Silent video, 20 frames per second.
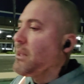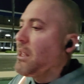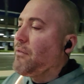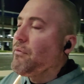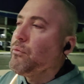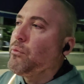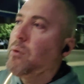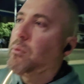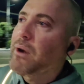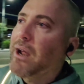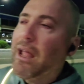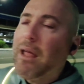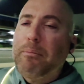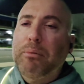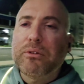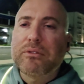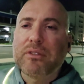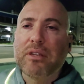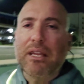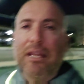If we were
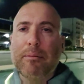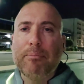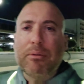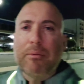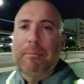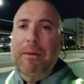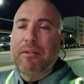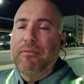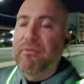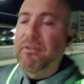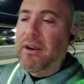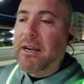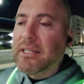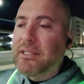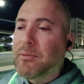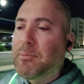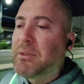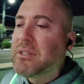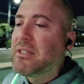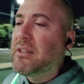able to implement
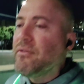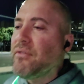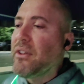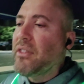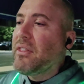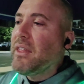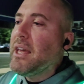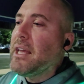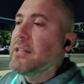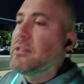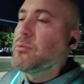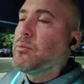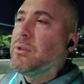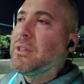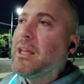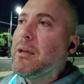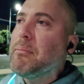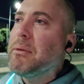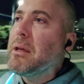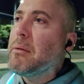very specific things,
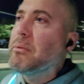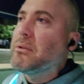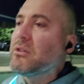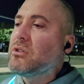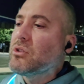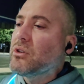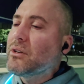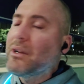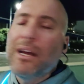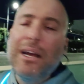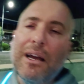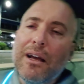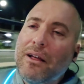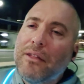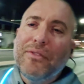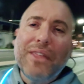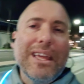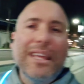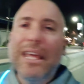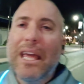would they be able to turn it?
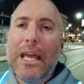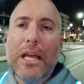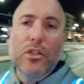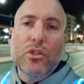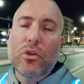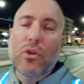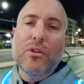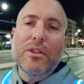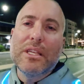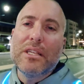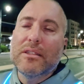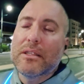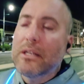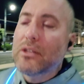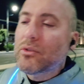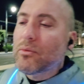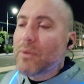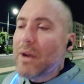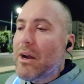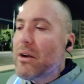They can't turn these
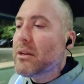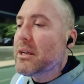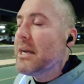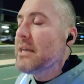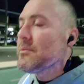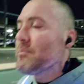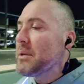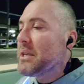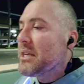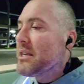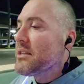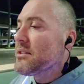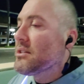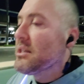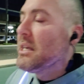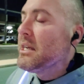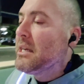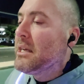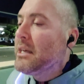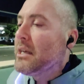things around, guys,
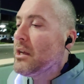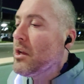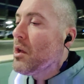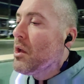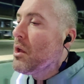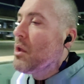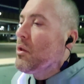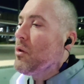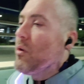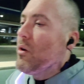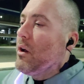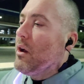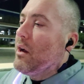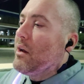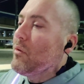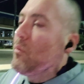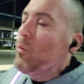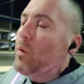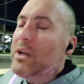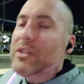because
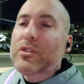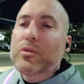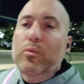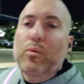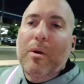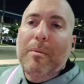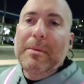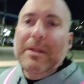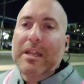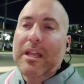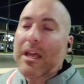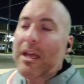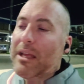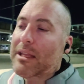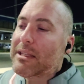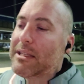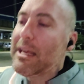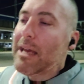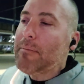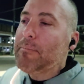once women
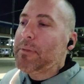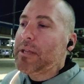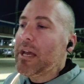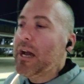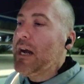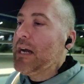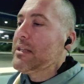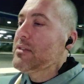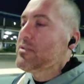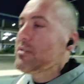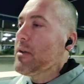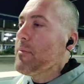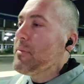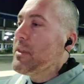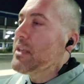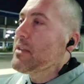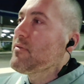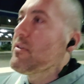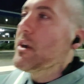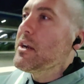get behind
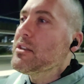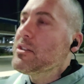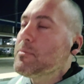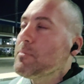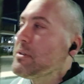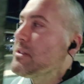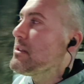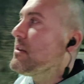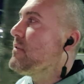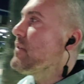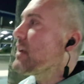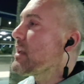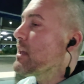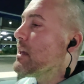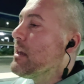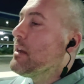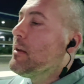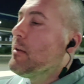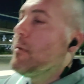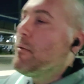something very specific,
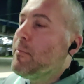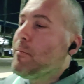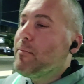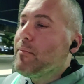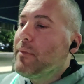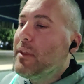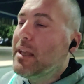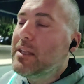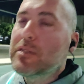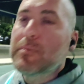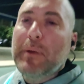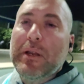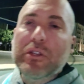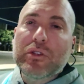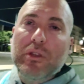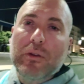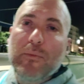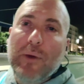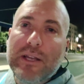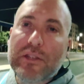
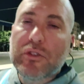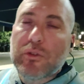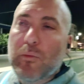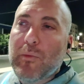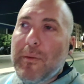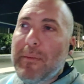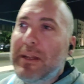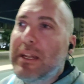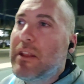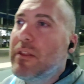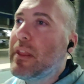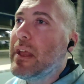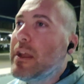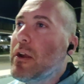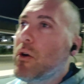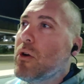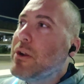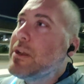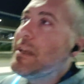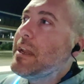especially Western women,
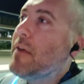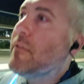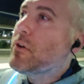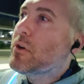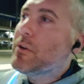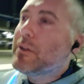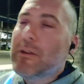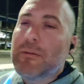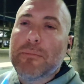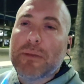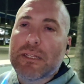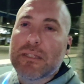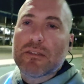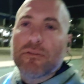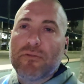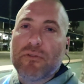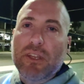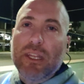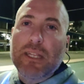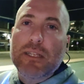they are never going to admit
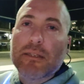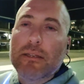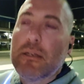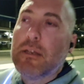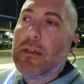defeat,